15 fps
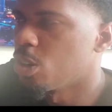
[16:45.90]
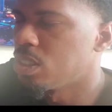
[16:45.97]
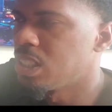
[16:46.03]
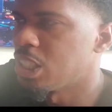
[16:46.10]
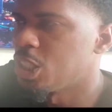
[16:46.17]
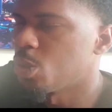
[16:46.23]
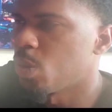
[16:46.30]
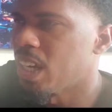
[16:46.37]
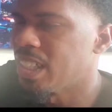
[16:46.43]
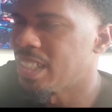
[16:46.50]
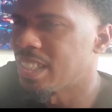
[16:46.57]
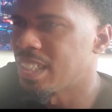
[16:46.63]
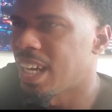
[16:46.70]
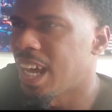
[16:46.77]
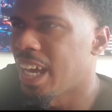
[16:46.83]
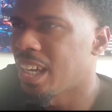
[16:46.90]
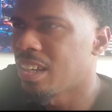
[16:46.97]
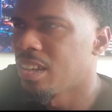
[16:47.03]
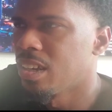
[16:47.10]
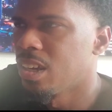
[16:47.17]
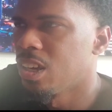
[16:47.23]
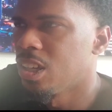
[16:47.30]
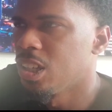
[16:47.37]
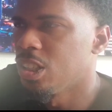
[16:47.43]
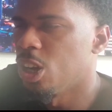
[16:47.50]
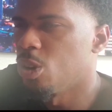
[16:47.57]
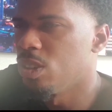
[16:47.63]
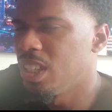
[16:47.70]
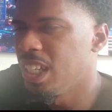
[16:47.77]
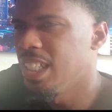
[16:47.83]
situations like,
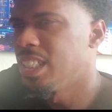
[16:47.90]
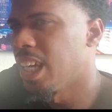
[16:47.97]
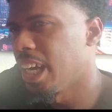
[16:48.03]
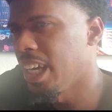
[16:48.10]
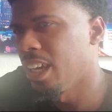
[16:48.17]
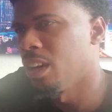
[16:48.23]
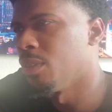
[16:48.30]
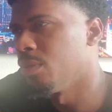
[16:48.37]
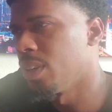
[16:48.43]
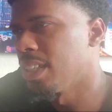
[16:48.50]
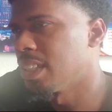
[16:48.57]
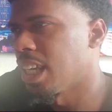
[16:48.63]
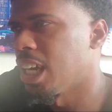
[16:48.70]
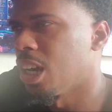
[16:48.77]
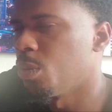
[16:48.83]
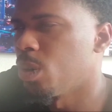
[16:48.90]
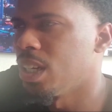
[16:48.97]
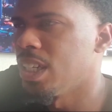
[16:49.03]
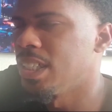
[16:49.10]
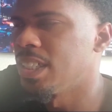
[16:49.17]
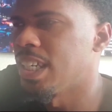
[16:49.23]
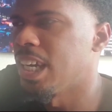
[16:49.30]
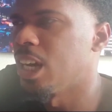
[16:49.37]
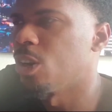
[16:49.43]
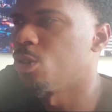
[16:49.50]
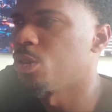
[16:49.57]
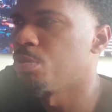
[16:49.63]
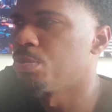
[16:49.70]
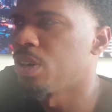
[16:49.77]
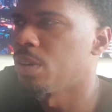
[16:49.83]
DJ Envy saying what he said
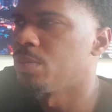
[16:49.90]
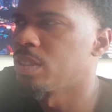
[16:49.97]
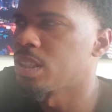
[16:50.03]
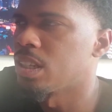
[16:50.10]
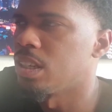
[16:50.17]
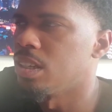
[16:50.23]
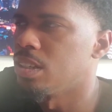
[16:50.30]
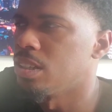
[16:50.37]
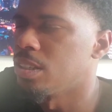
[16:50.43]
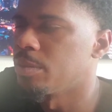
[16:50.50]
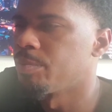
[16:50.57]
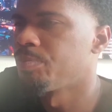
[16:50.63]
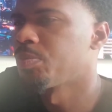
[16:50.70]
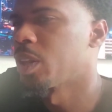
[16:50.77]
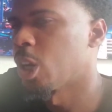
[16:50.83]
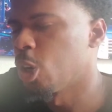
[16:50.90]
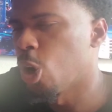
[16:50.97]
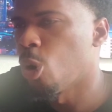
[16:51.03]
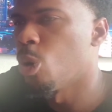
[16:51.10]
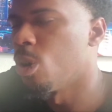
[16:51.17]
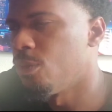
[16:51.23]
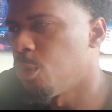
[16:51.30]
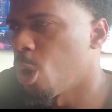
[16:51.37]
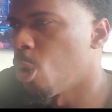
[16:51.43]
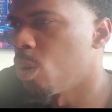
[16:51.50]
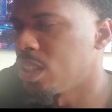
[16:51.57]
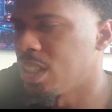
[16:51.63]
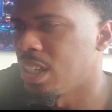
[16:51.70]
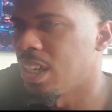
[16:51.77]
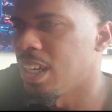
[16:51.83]
on the Breakfast Club. Going
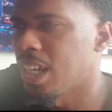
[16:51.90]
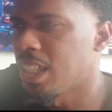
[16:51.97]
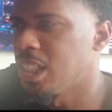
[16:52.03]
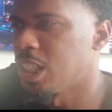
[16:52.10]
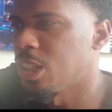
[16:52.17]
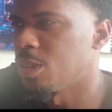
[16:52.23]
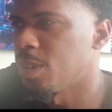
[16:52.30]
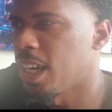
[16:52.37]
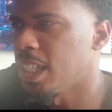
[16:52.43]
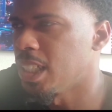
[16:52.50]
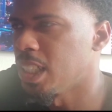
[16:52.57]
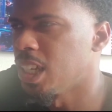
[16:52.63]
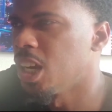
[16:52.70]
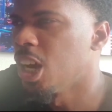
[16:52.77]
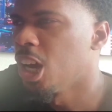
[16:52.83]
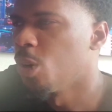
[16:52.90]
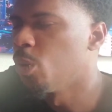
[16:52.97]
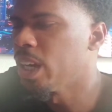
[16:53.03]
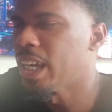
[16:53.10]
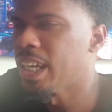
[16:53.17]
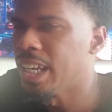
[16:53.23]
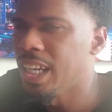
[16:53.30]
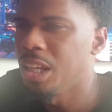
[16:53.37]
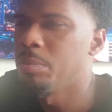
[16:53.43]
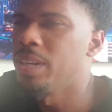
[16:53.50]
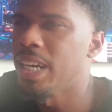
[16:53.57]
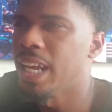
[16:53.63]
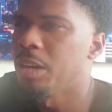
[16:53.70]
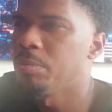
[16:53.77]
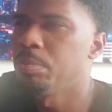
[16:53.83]
forward to the next generation, we can
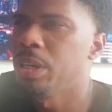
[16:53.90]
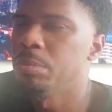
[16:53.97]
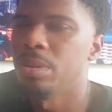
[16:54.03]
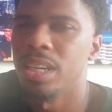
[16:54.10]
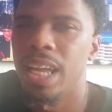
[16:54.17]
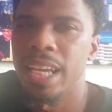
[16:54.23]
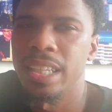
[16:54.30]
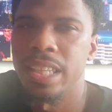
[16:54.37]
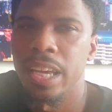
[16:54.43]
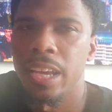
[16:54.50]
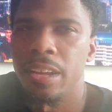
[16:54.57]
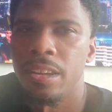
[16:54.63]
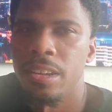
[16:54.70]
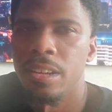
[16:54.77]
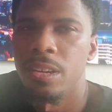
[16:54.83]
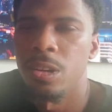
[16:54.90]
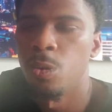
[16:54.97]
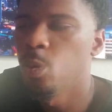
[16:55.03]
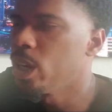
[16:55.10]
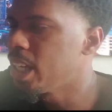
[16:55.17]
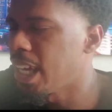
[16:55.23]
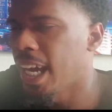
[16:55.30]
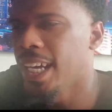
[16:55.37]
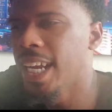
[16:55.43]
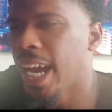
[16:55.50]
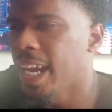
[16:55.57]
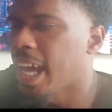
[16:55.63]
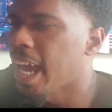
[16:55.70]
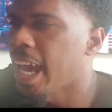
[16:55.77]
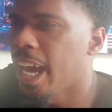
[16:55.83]
eliminate people like that. We
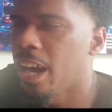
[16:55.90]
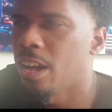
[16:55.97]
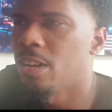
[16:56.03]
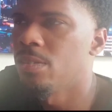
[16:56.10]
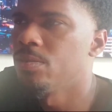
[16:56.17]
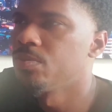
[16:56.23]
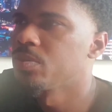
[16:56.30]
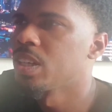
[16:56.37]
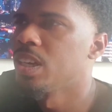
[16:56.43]
cannot have